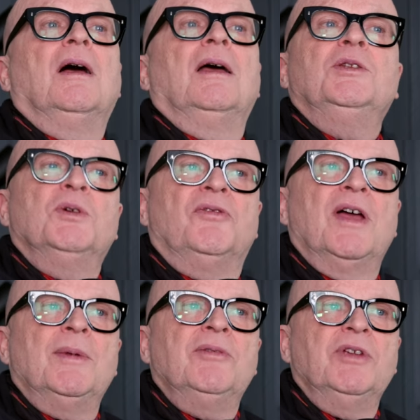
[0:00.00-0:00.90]
and to a
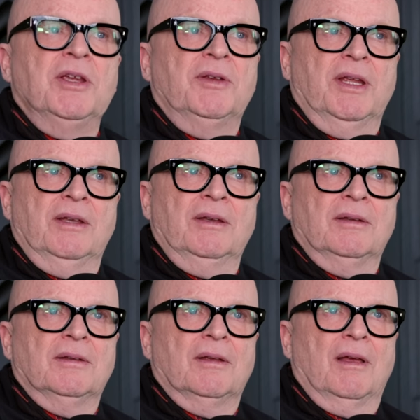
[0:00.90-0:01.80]
family reunion.
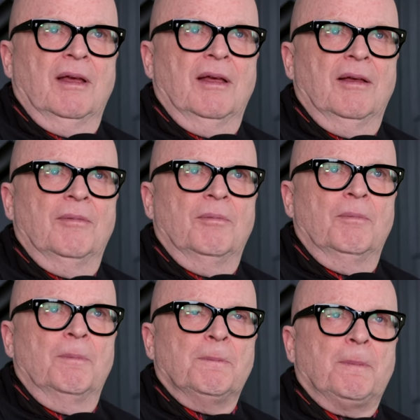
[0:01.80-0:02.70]

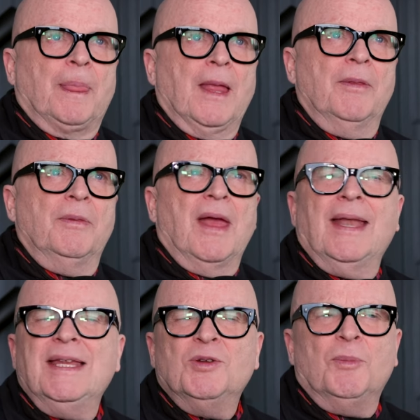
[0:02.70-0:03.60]
And
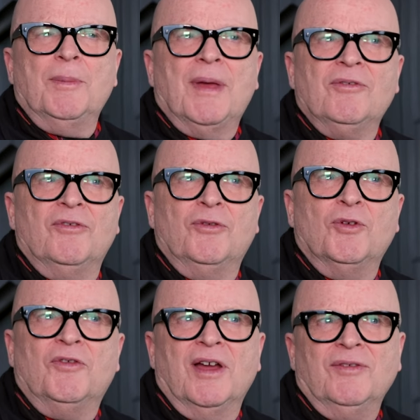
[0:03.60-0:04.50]
he's not been back for 4
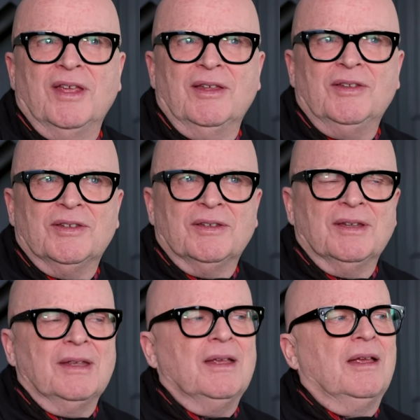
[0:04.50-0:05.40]
or 5 years.
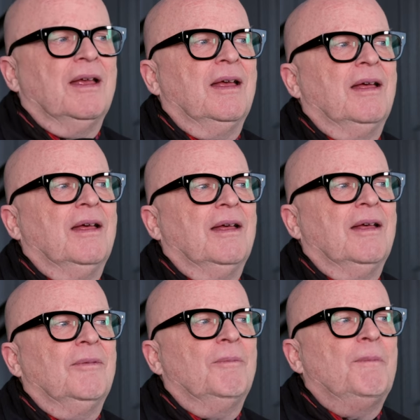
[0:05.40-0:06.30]

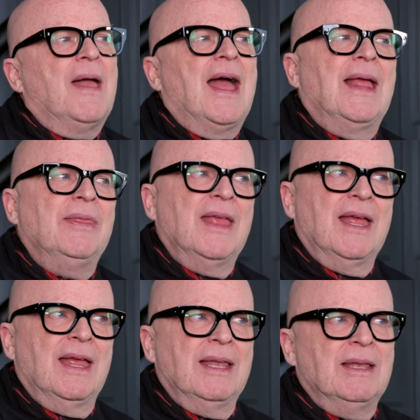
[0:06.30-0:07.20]
And
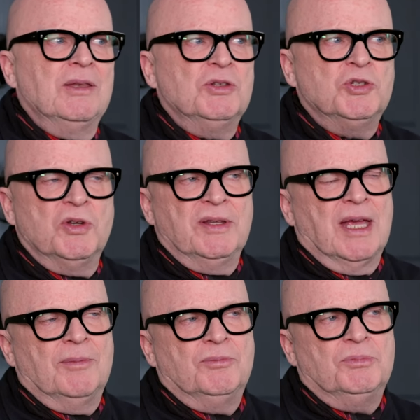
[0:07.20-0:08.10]
then during
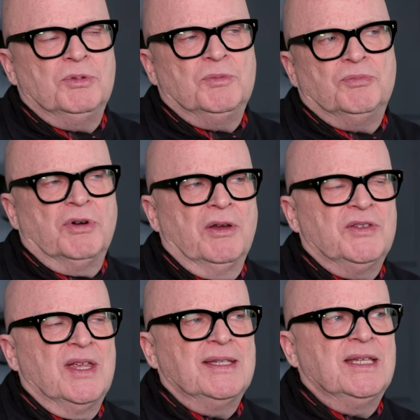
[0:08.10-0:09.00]
that
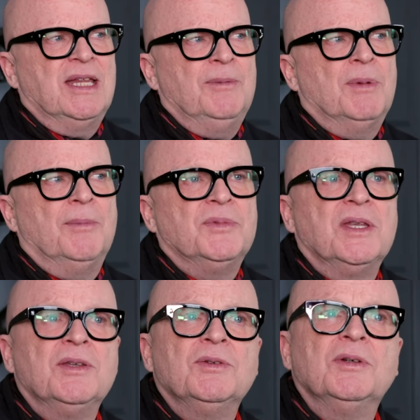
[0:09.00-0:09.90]
process, he bumps
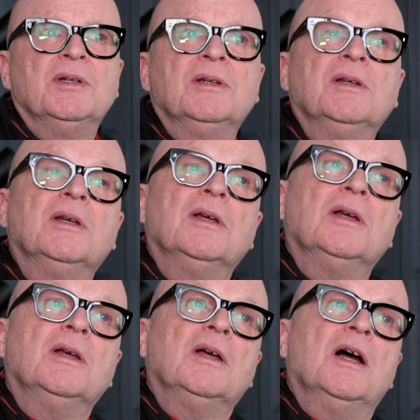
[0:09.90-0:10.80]
into
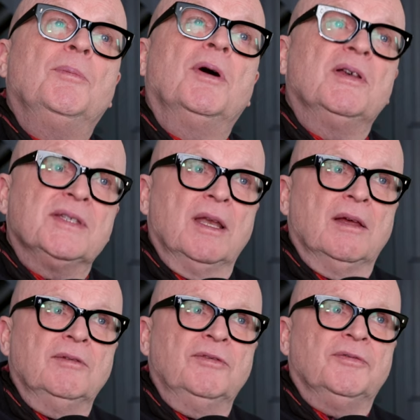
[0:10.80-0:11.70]
a past
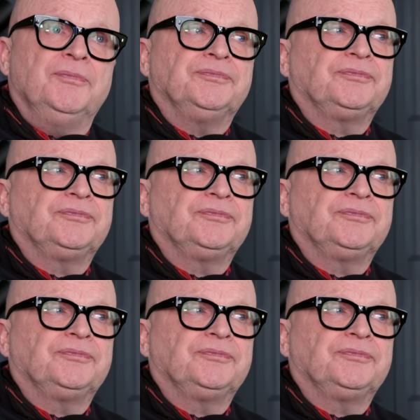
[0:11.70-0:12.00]
love,